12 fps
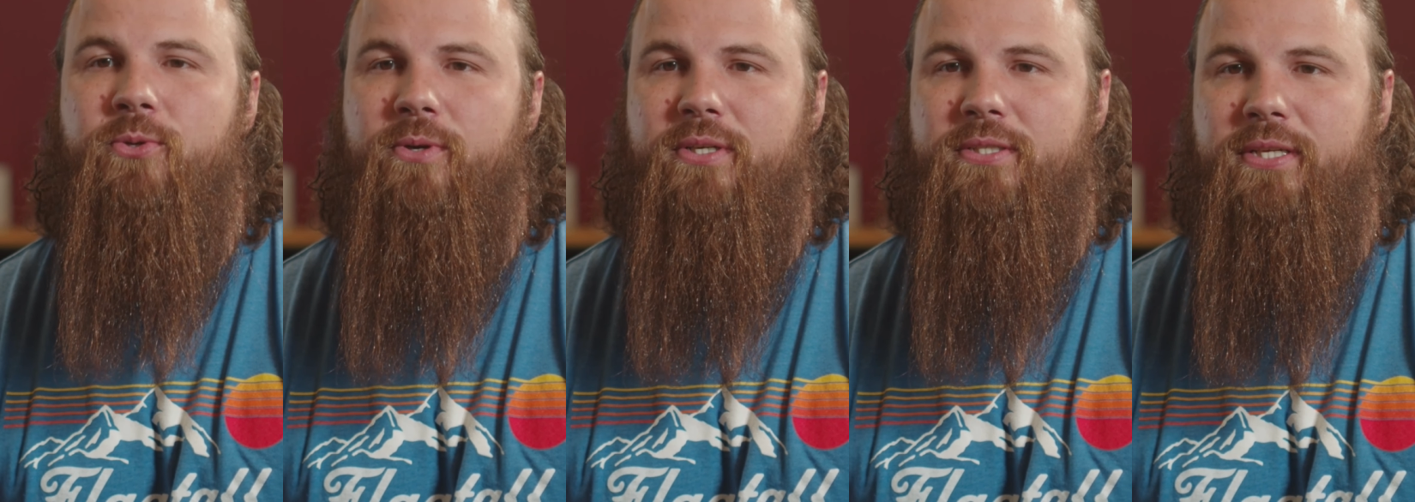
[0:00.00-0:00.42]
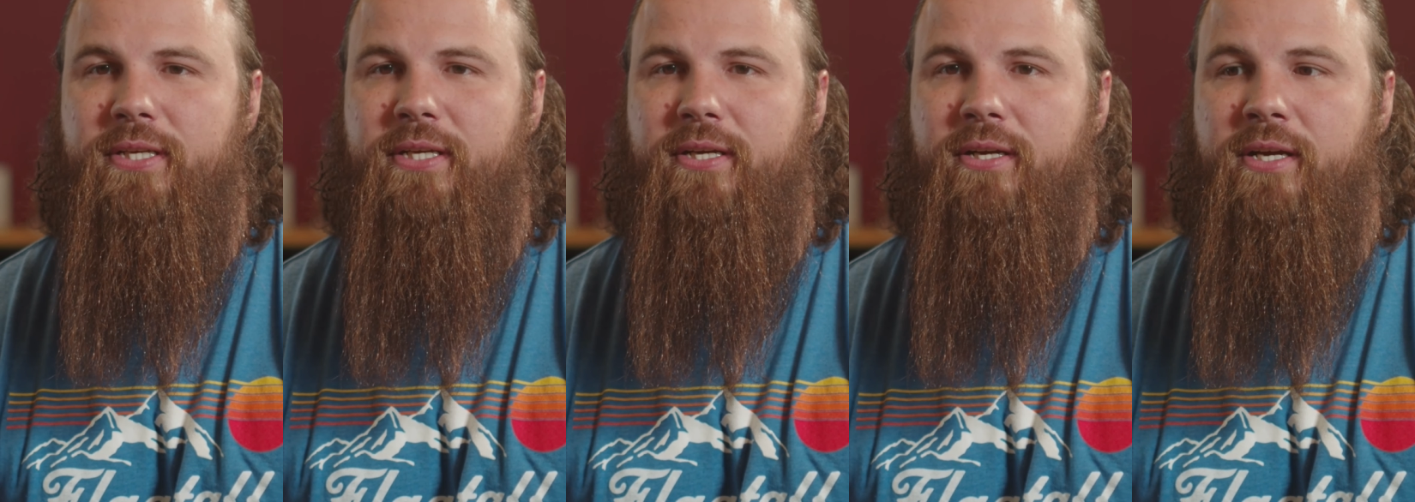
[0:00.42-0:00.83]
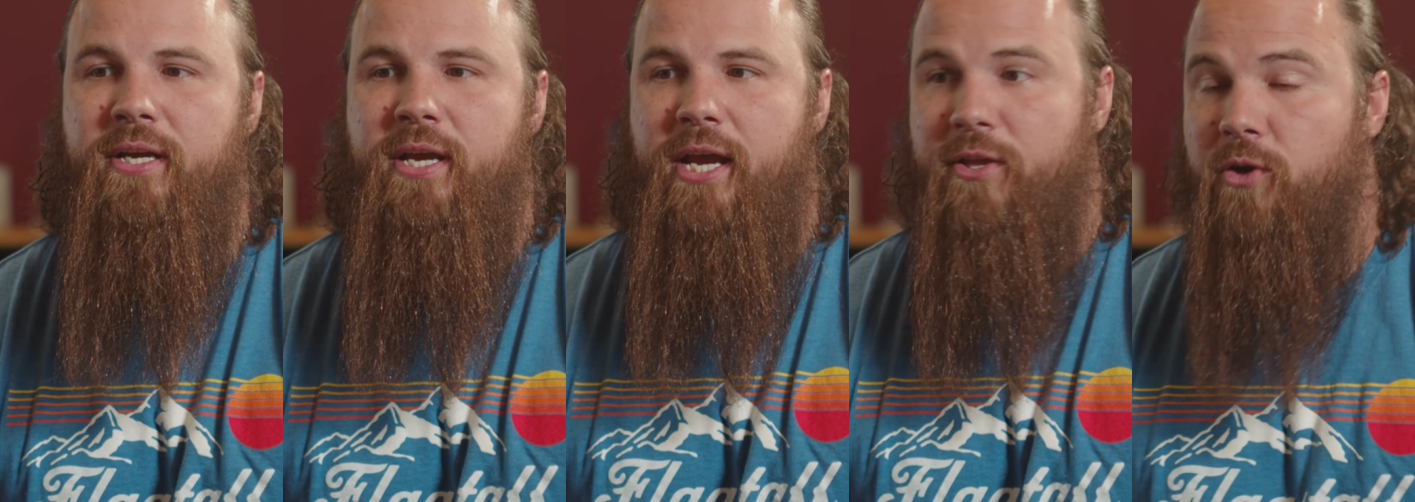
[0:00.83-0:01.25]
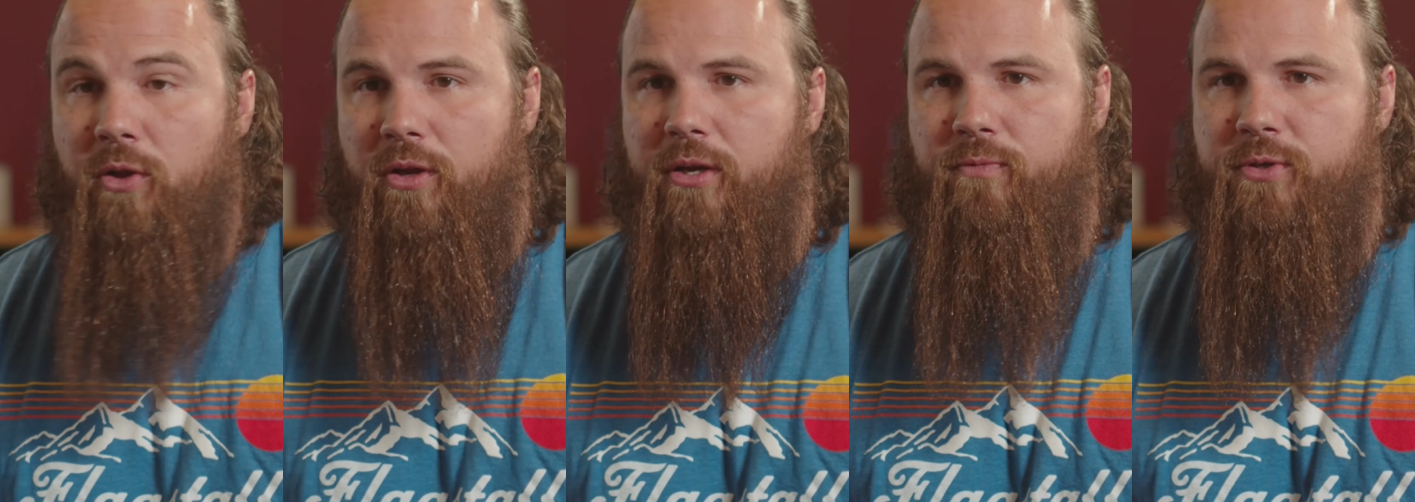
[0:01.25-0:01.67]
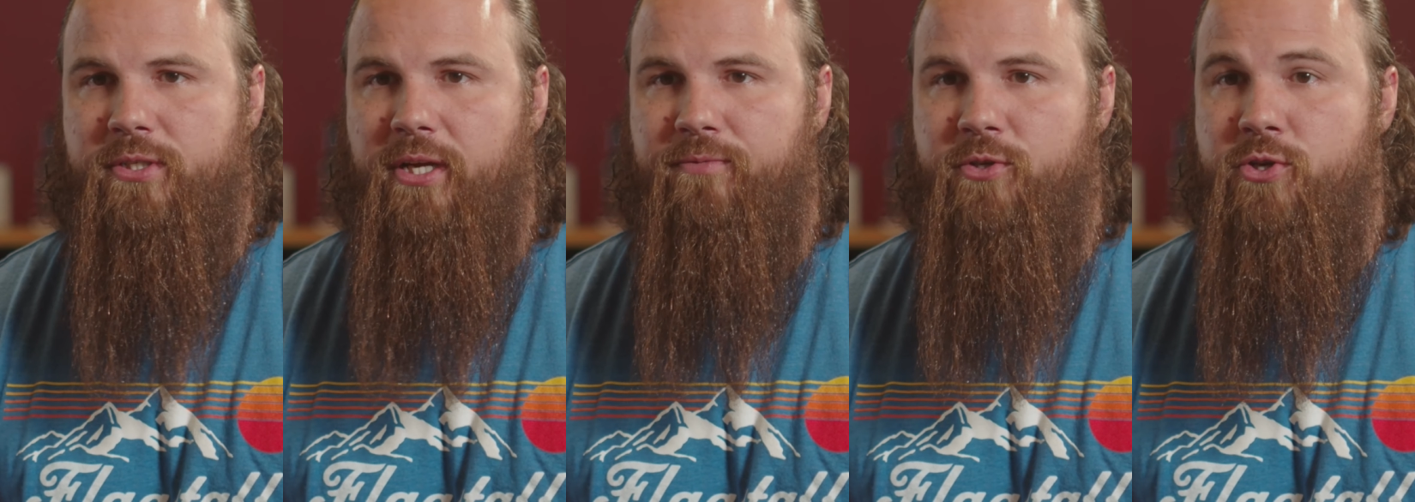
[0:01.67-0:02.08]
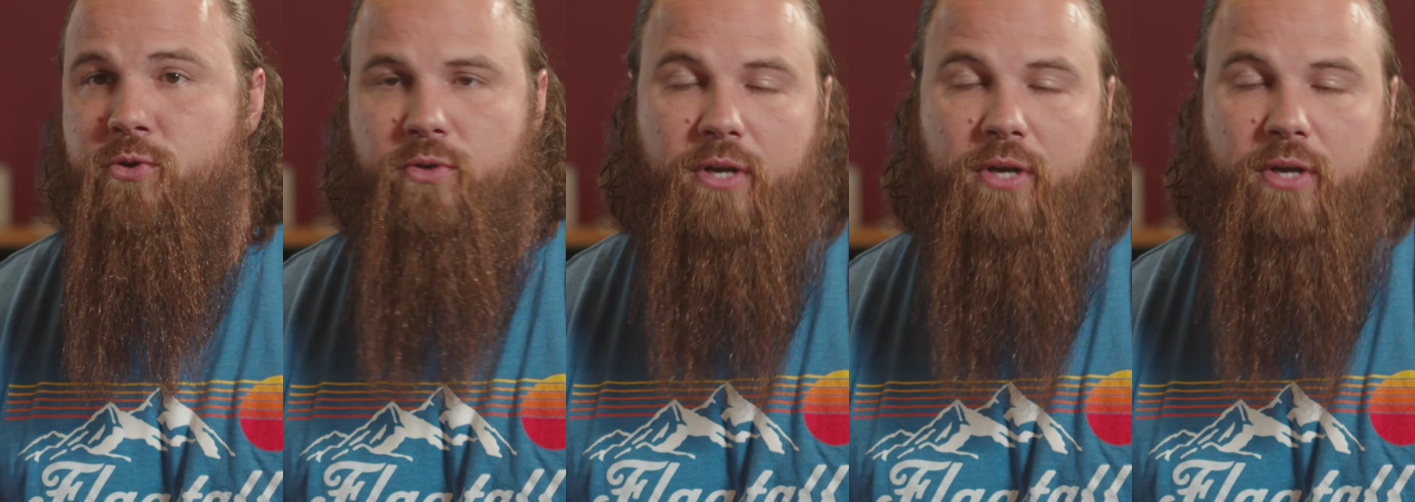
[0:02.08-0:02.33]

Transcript: tourists a year, and they're all looking for stuff to do.